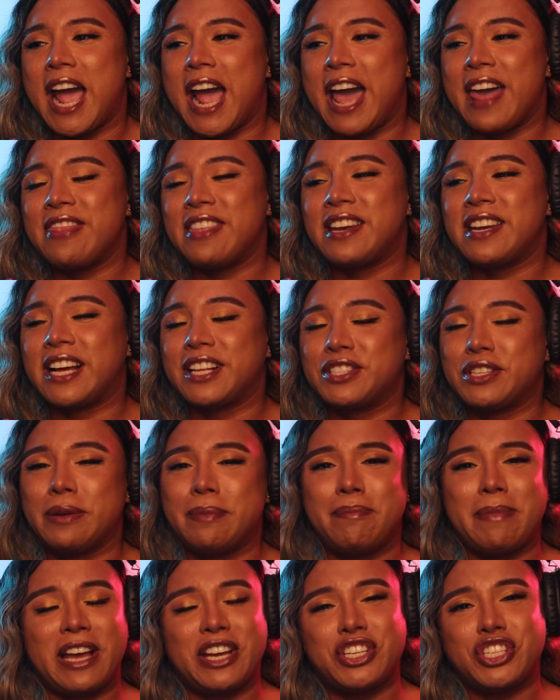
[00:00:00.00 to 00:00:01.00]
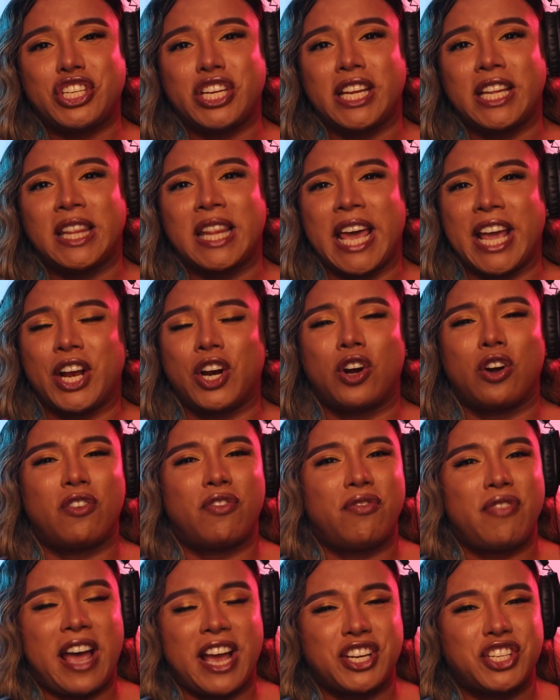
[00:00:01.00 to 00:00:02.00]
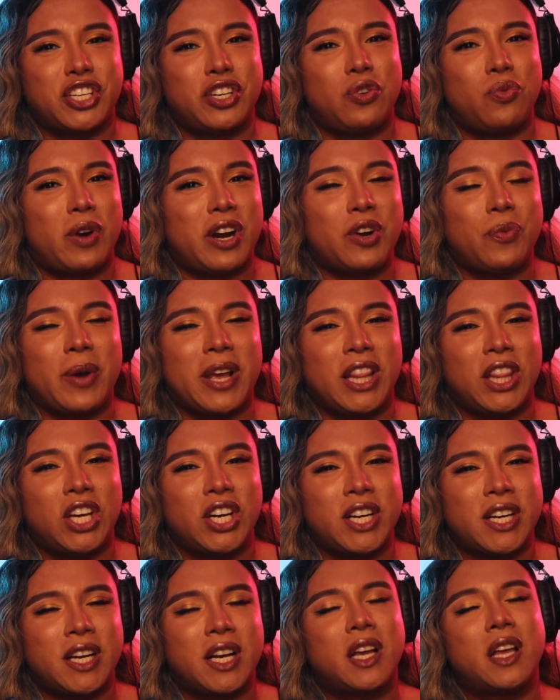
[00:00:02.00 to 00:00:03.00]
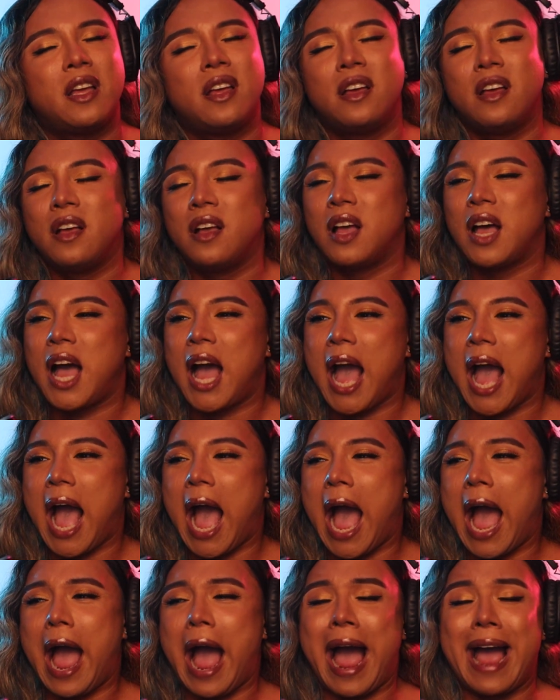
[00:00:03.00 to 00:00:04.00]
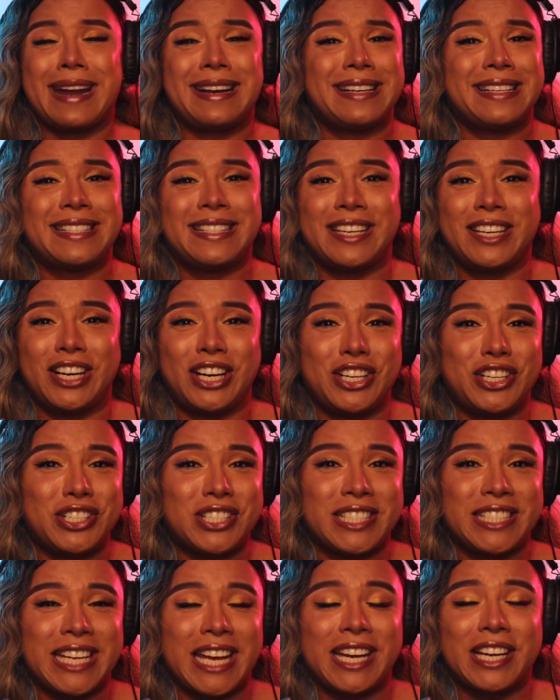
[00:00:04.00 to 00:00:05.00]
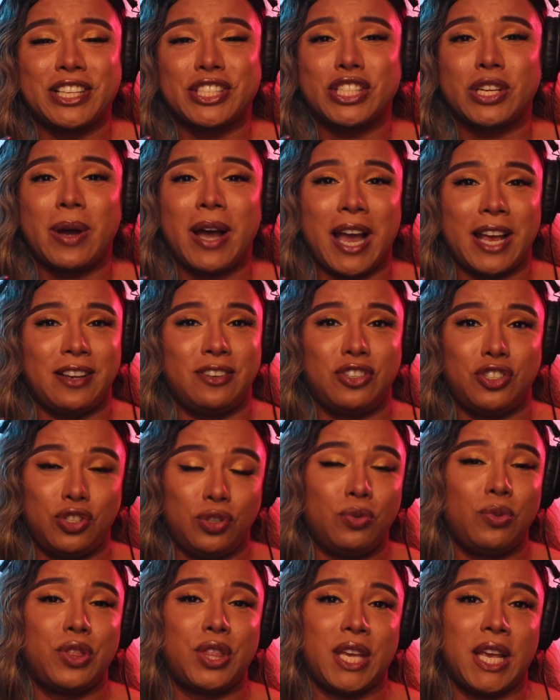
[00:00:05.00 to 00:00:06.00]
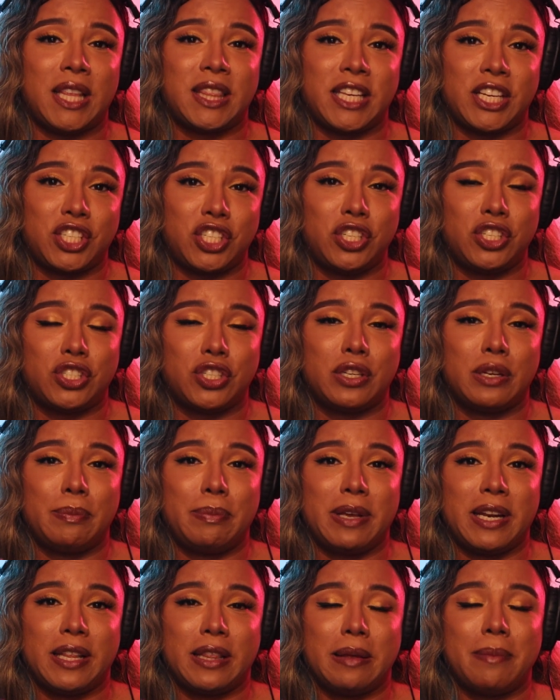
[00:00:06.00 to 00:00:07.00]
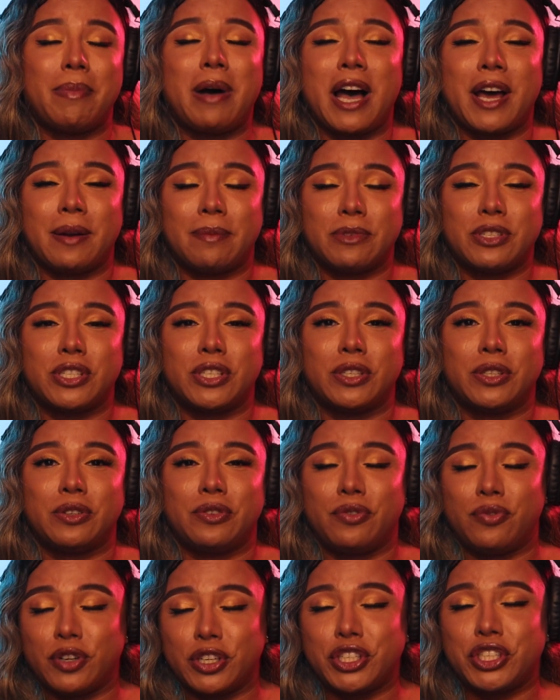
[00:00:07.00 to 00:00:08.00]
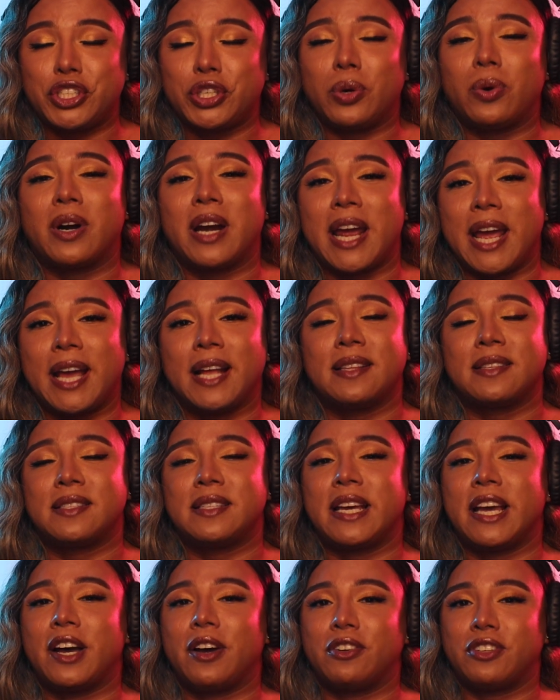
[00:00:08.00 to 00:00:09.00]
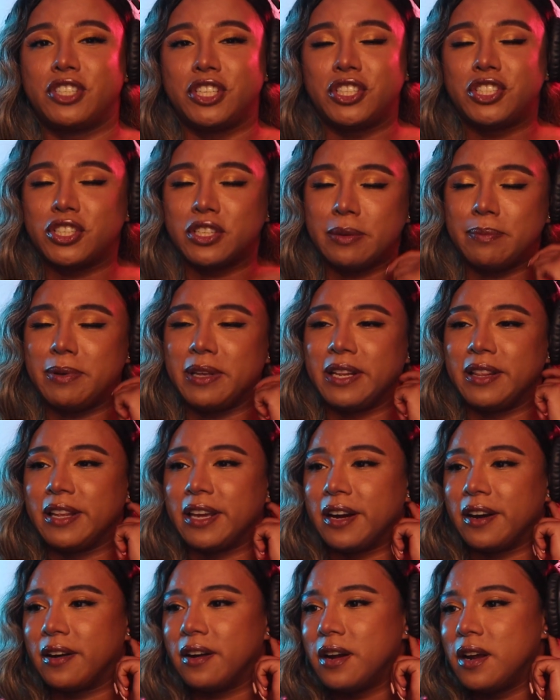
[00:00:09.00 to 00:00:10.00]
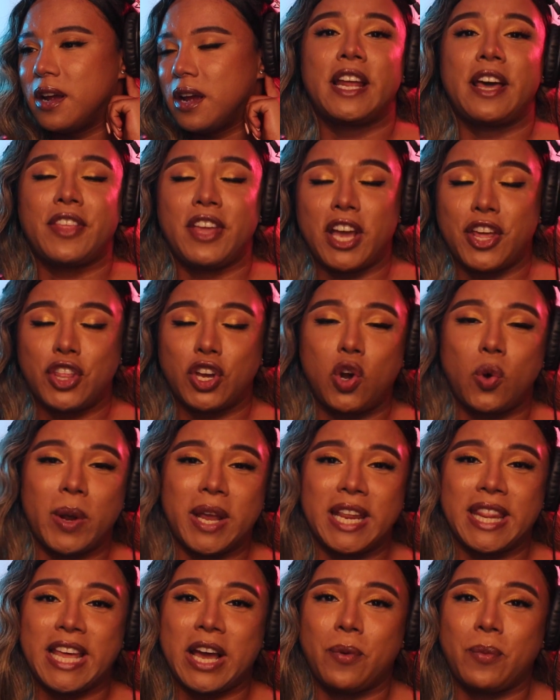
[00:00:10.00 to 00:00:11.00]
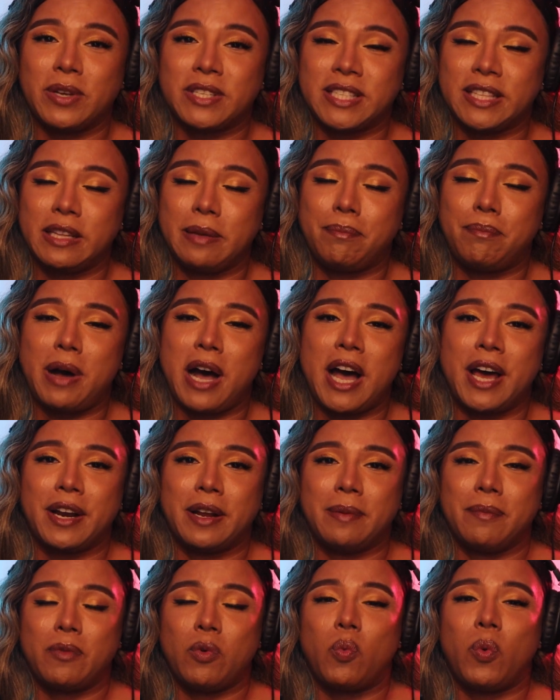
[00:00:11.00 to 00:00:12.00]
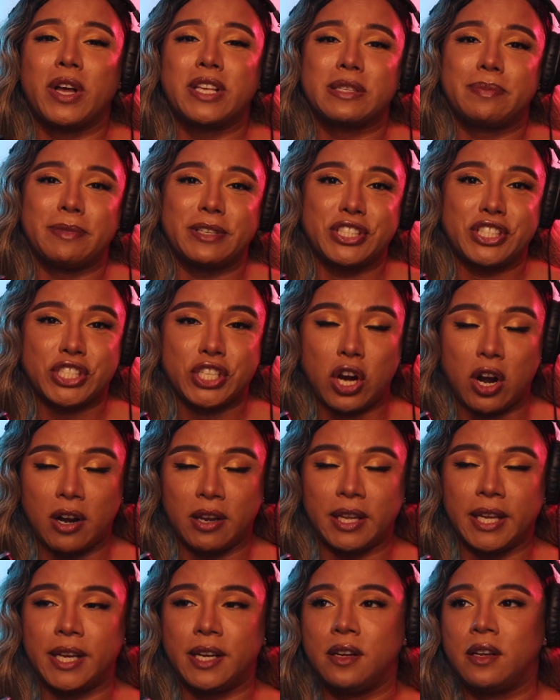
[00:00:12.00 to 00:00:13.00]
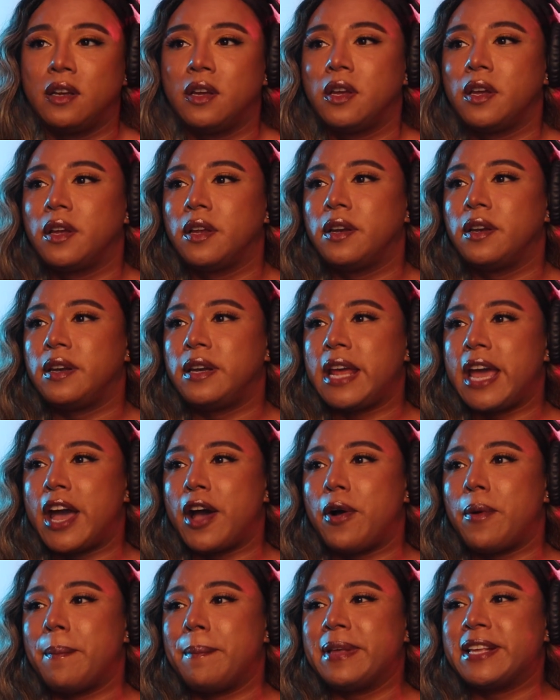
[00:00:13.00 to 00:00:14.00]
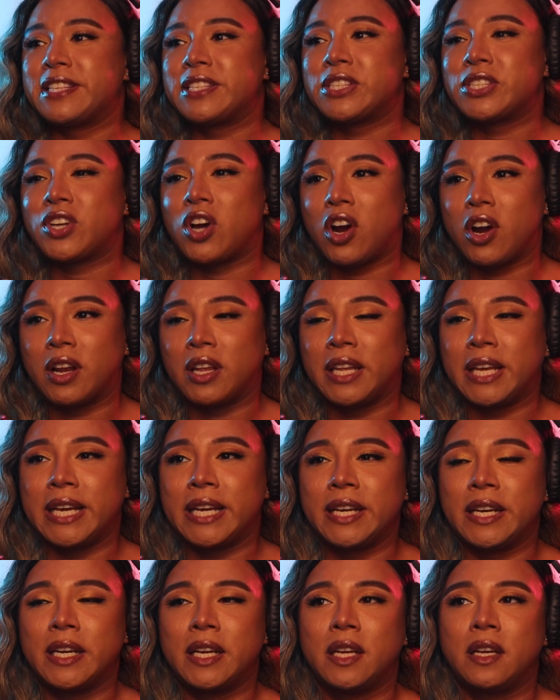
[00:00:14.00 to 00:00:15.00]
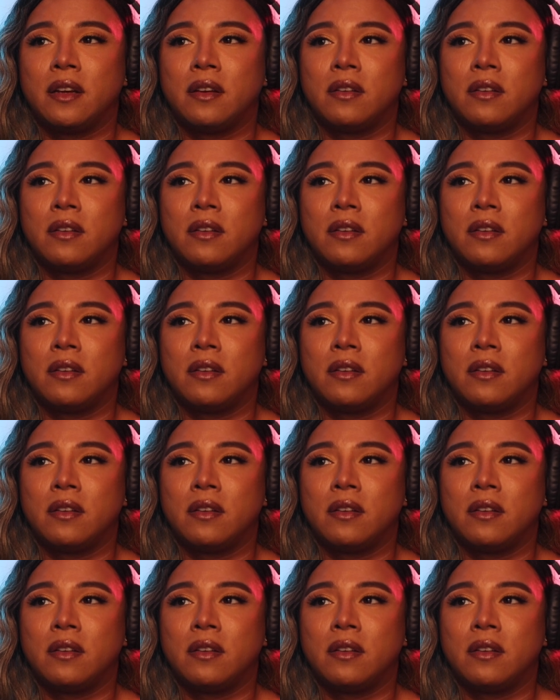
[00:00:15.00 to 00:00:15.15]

and then not to mention like her fashion runway look, I just didn't understand it. So I do think that she should have been in the bottom too, for sure, hands down. She should have been there. Now, the other queen that was in the bottom was Miss Scarlet. Now, Miss Scarlet,